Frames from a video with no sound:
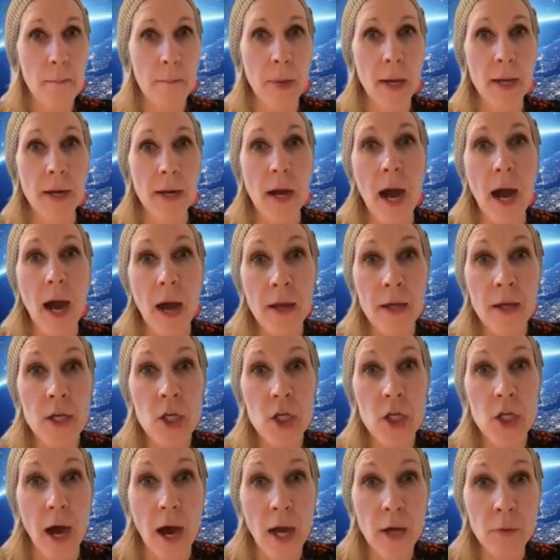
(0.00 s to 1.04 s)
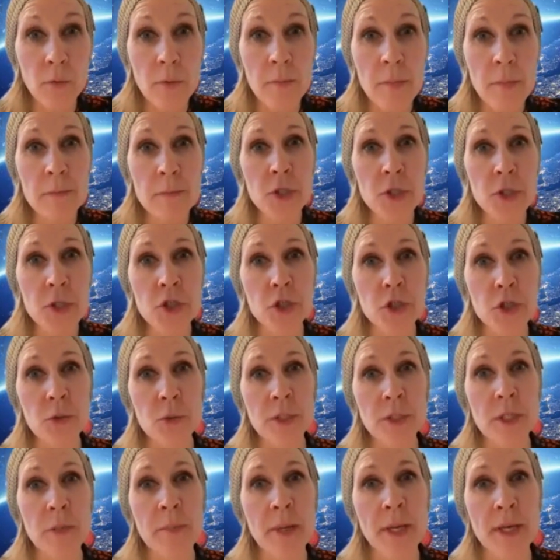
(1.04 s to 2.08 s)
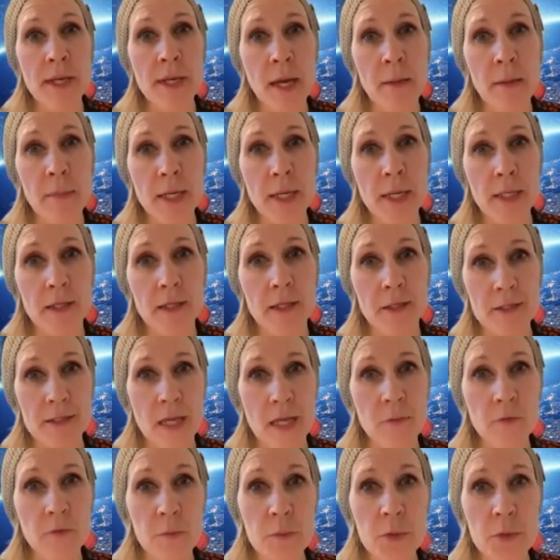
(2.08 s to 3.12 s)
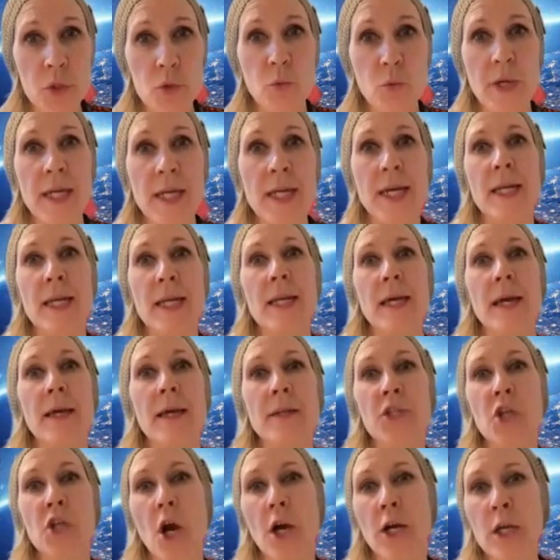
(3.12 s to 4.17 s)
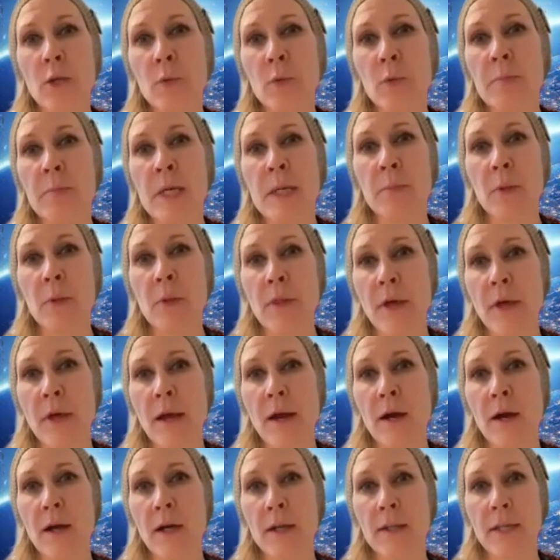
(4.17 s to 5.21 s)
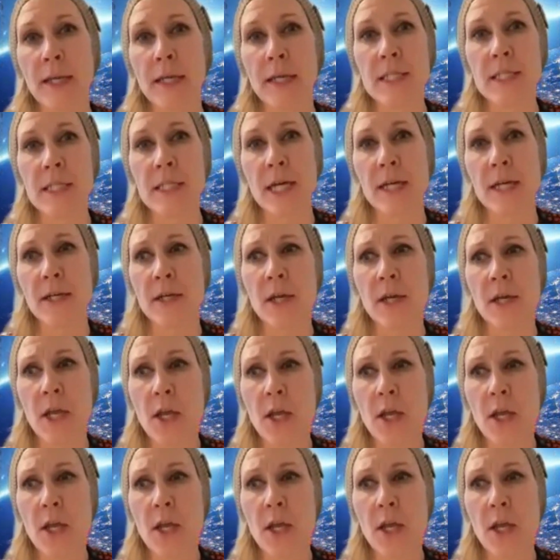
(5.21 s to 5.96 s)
But I remember too in the pandemic, because I'm from Sweden, and talking with people there, and they said